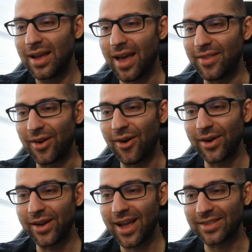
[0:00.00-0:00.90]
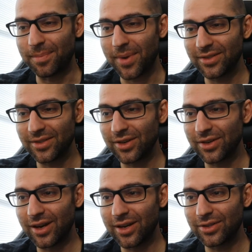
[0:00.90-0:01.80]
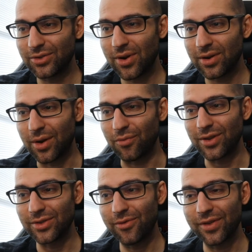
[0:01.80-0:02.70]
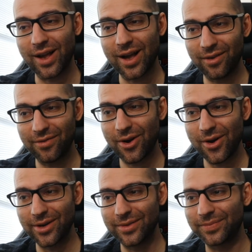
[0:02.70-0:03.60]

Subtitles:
And then Hardy has a monster truck that runs over the golf cart.